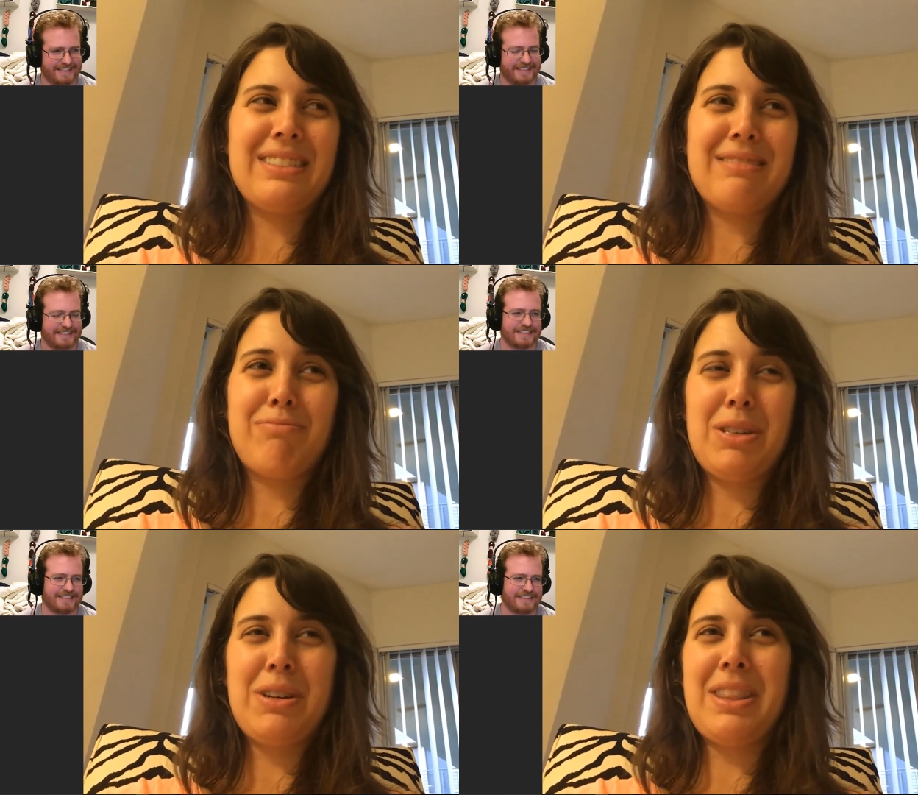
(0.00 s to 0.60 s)
Speaker 1: so I
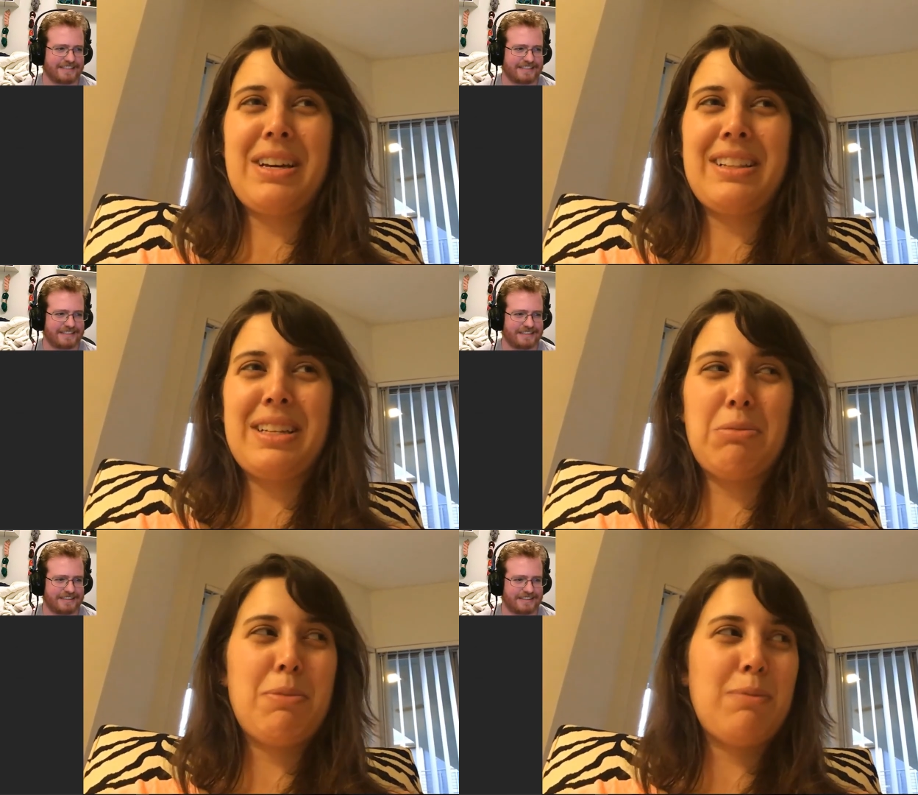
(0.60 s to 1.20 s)
thought let's
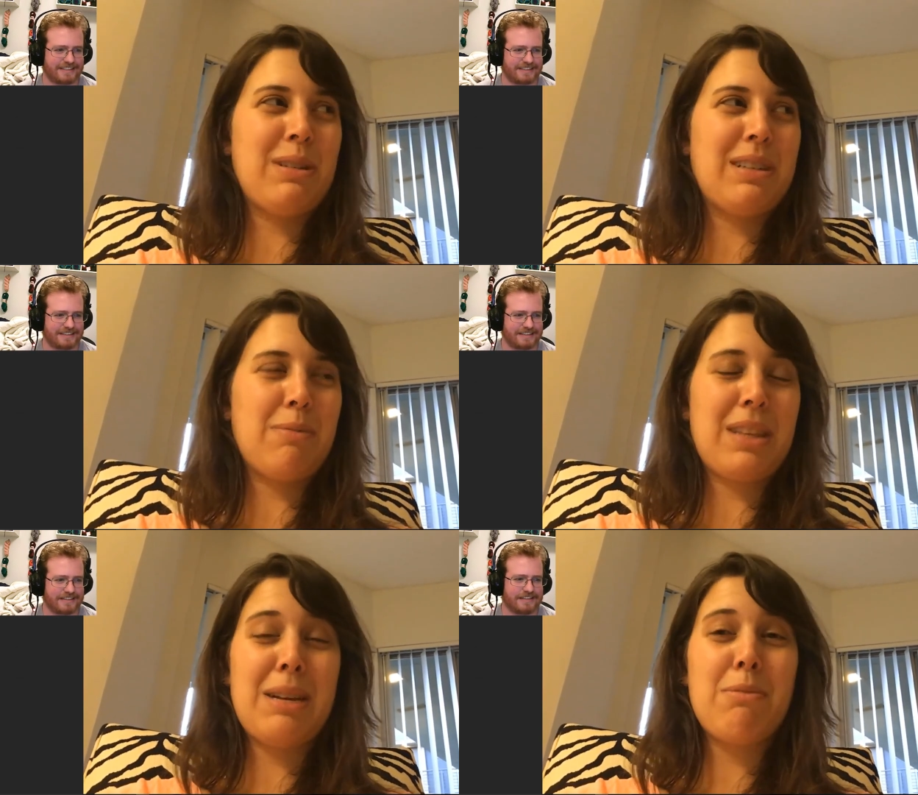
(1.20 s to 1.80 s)
repurpose something,
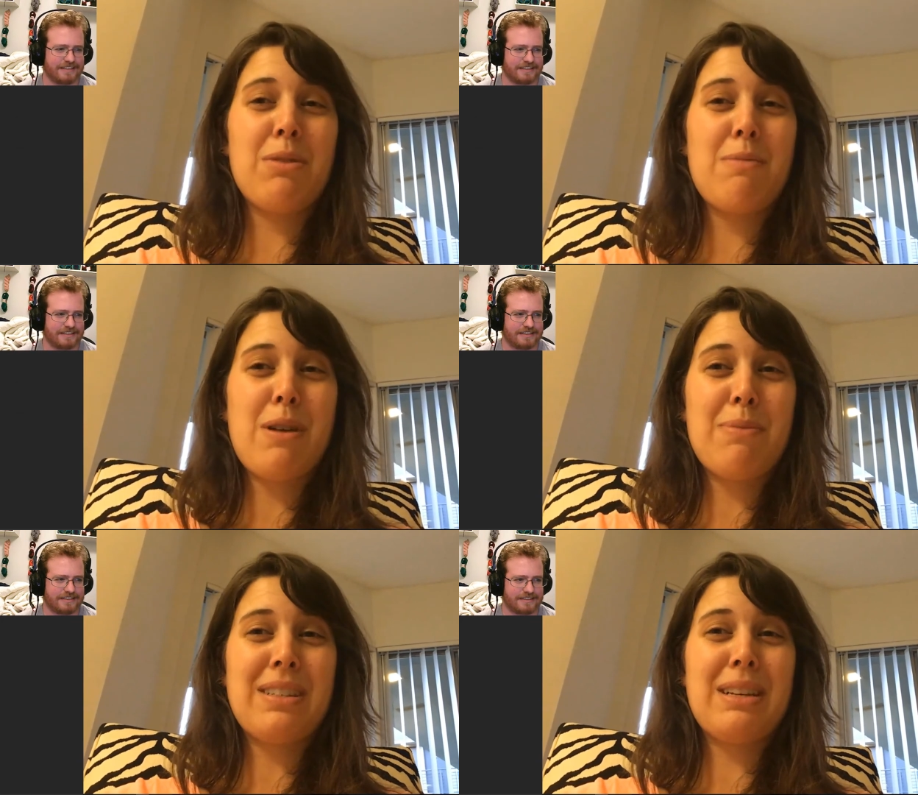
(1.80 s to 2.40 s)
but
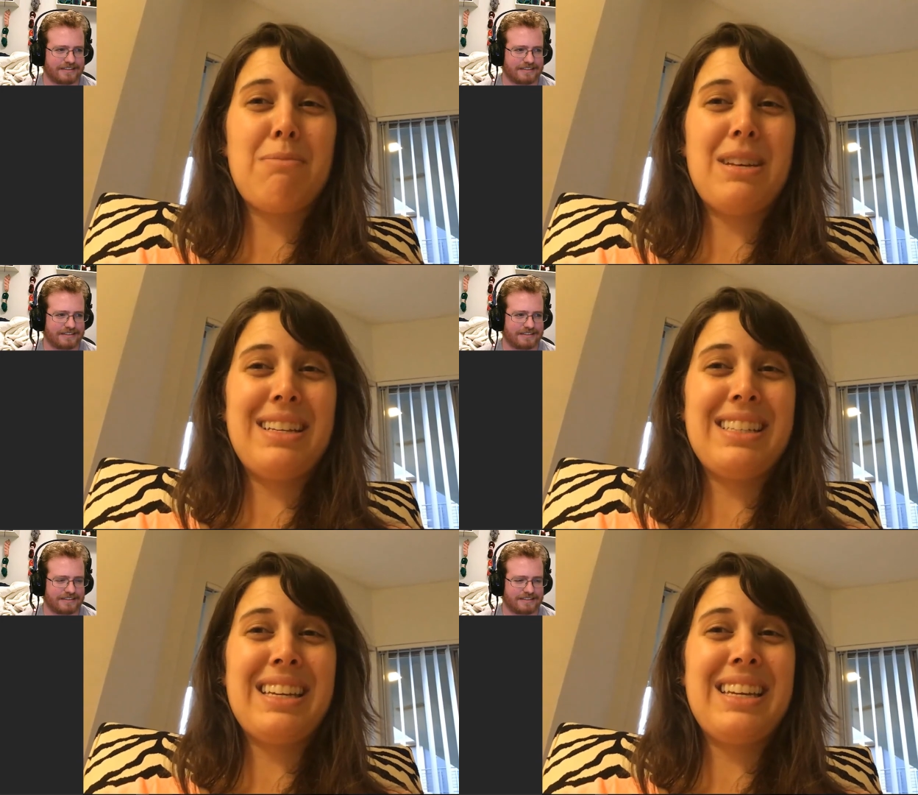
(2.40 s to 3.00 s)
repurposing means
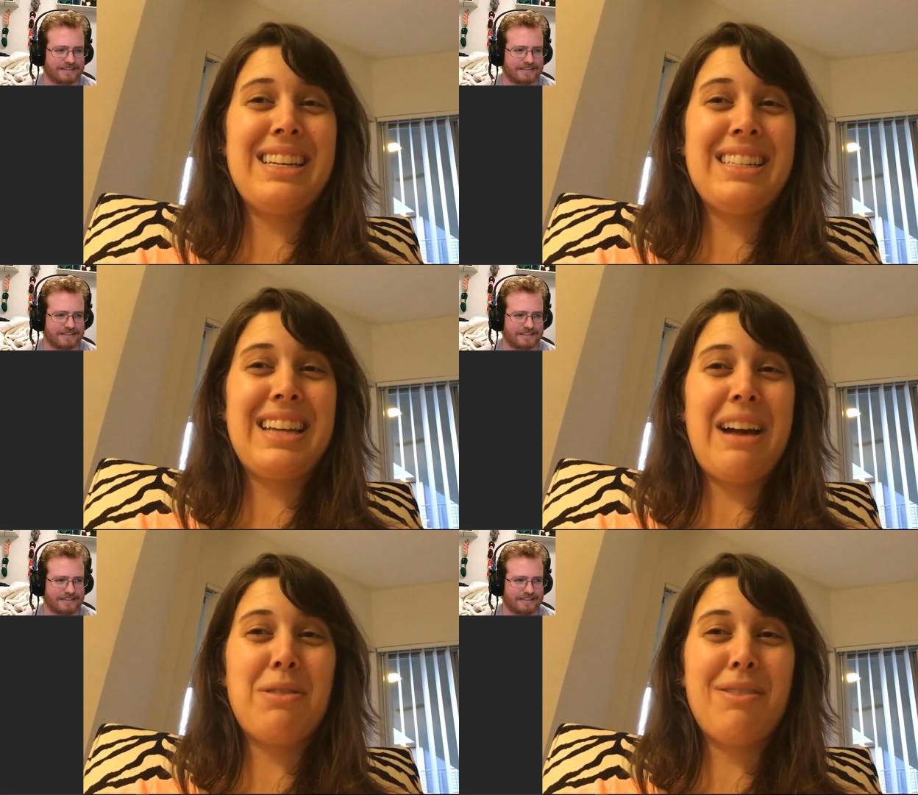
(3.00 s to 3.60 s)
it is out of
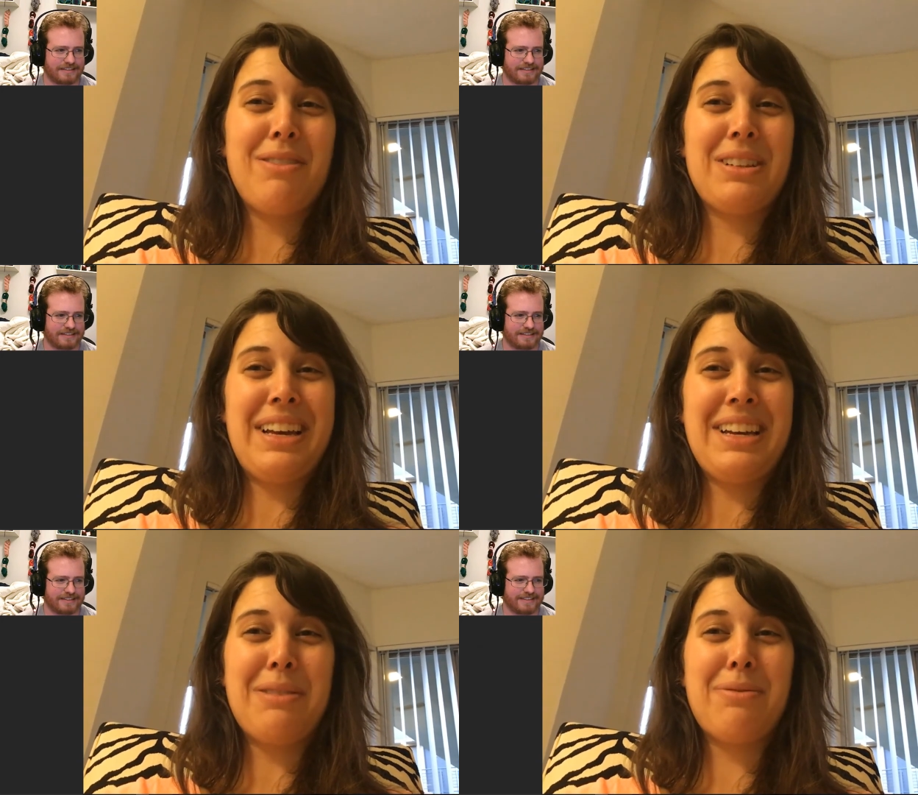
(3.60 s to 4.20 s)
your life
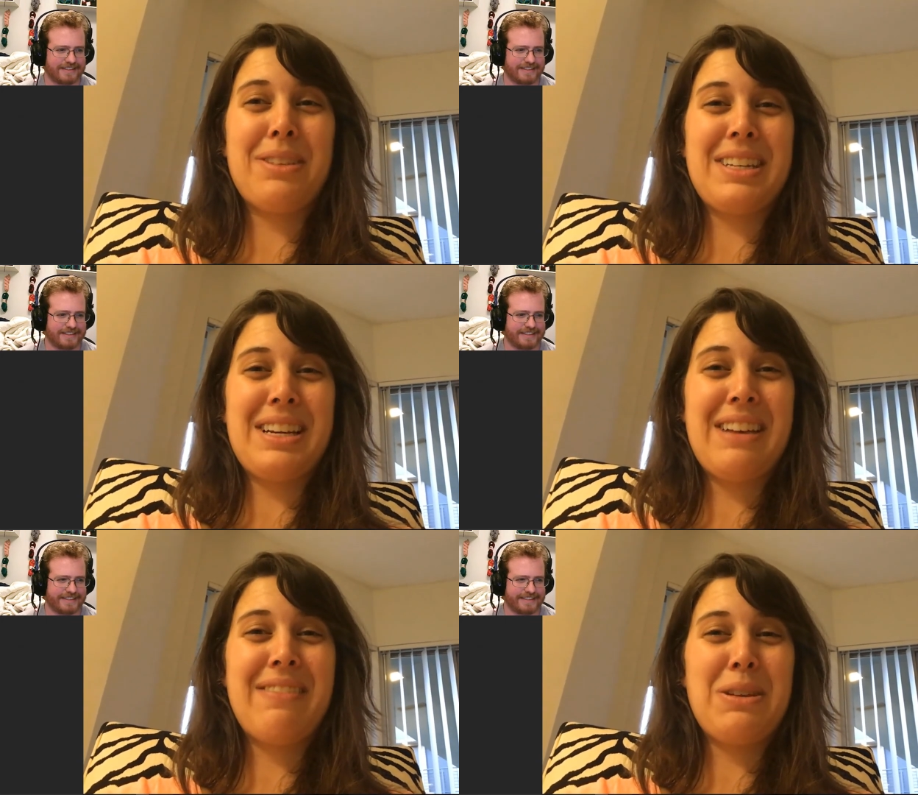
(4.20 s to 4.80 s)
for the time that
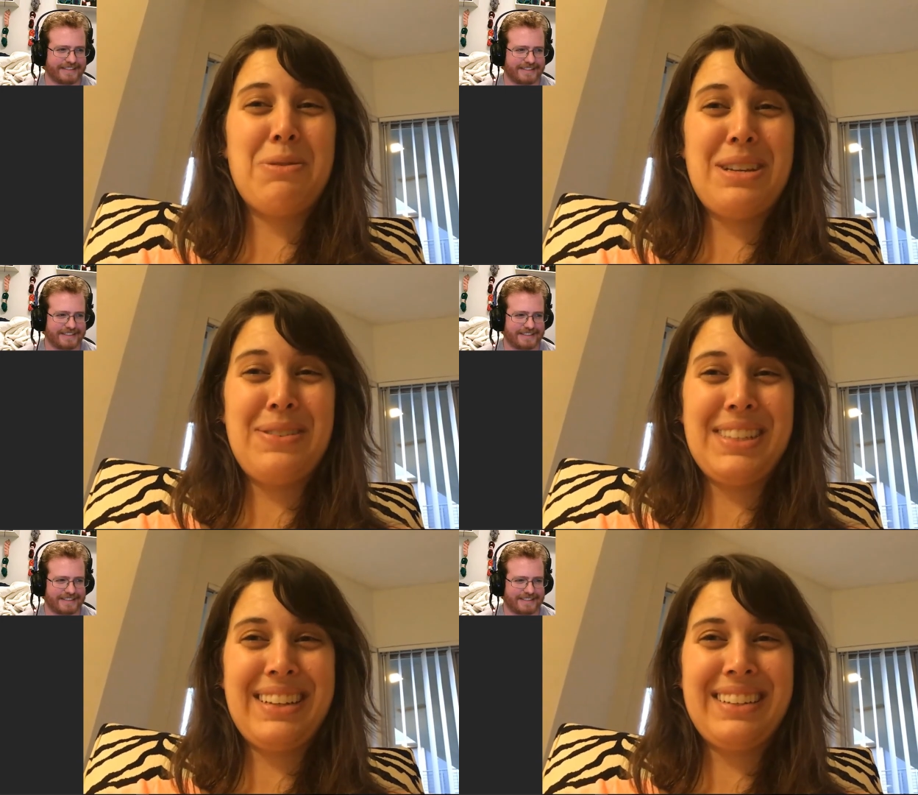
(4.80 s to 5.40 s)
you are using
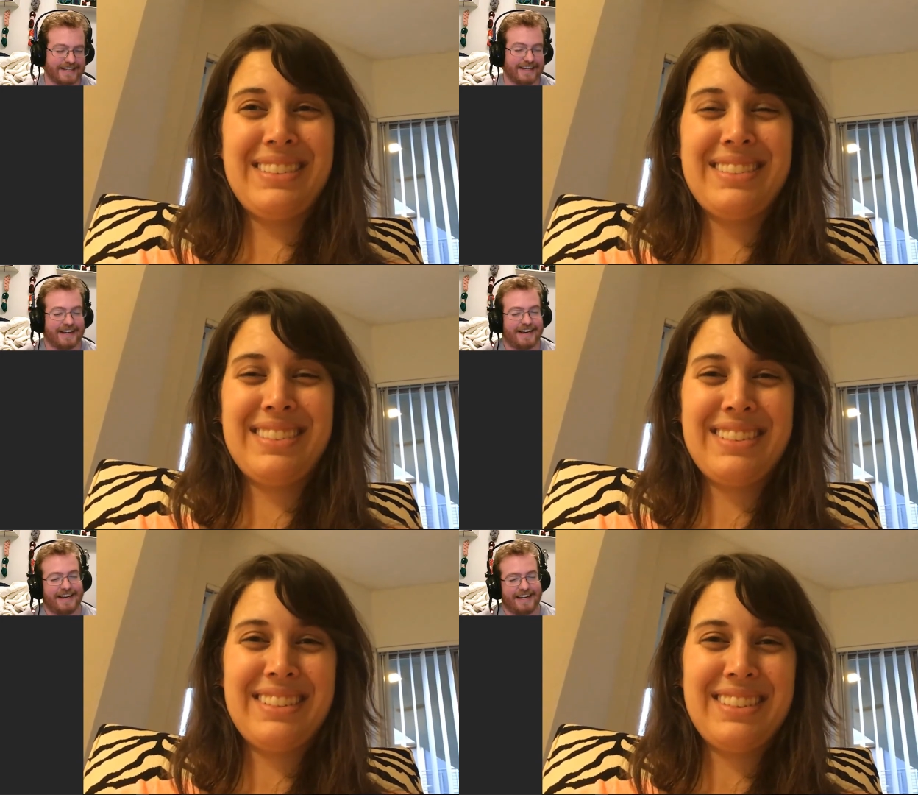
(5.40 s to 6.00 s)
it.
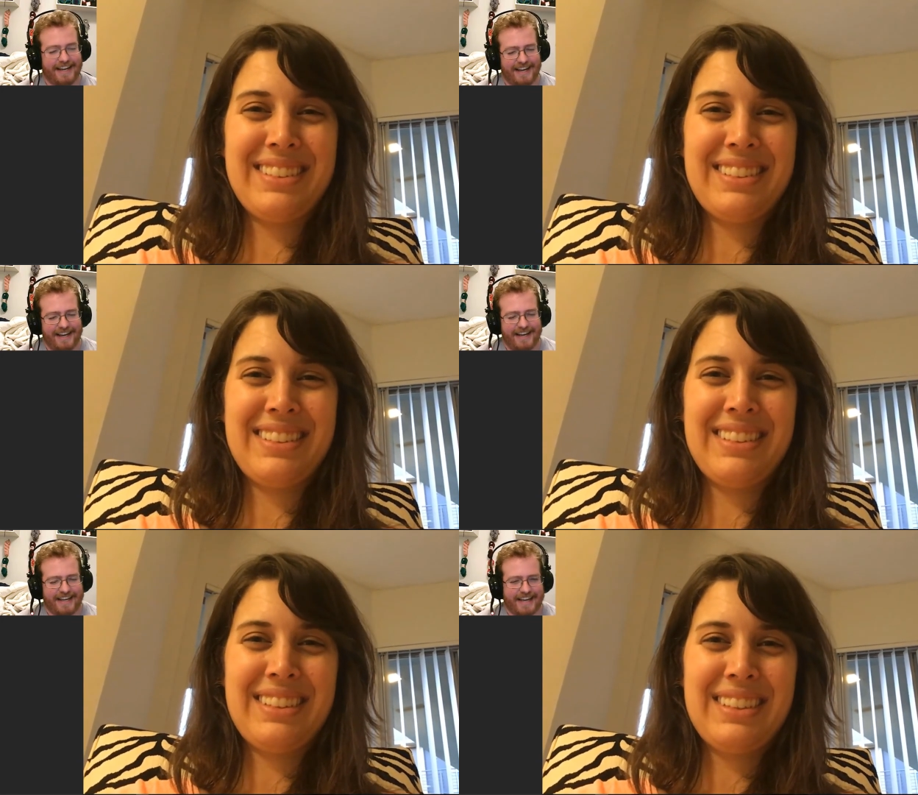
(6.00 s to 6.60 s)

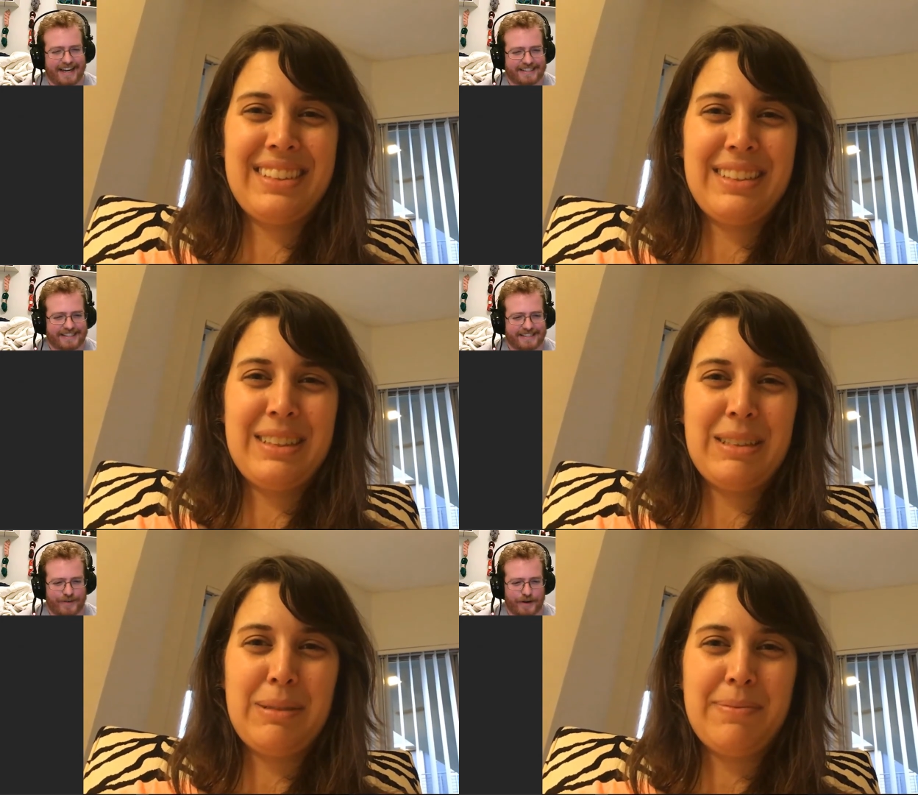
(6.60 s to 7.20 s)
Speaker 2: Yes,
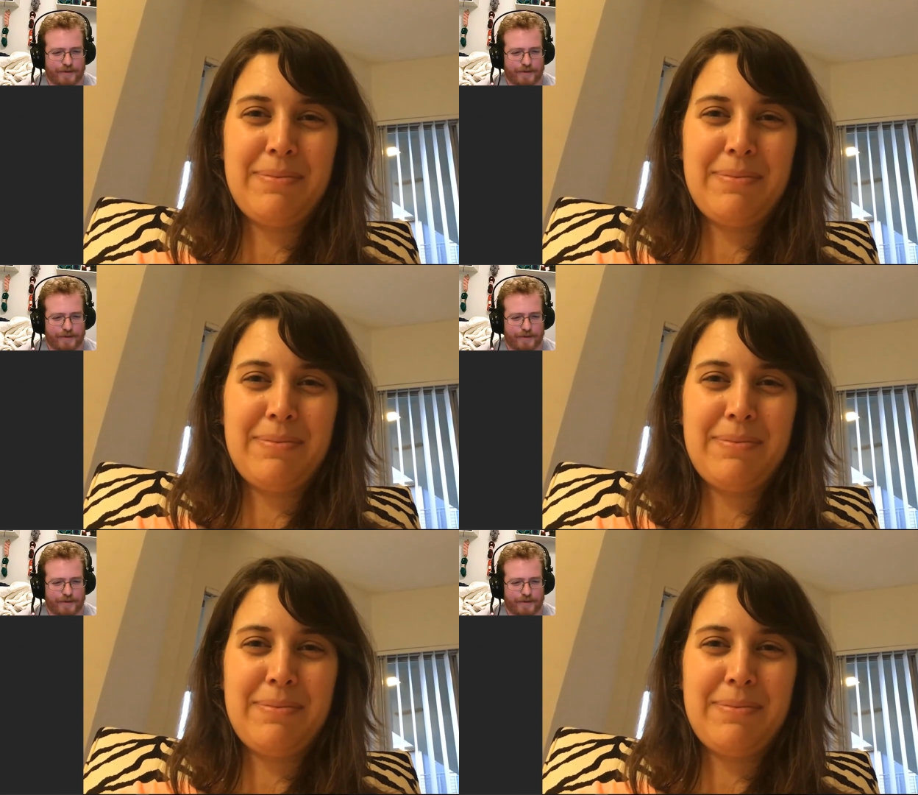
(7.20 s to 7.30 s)
very much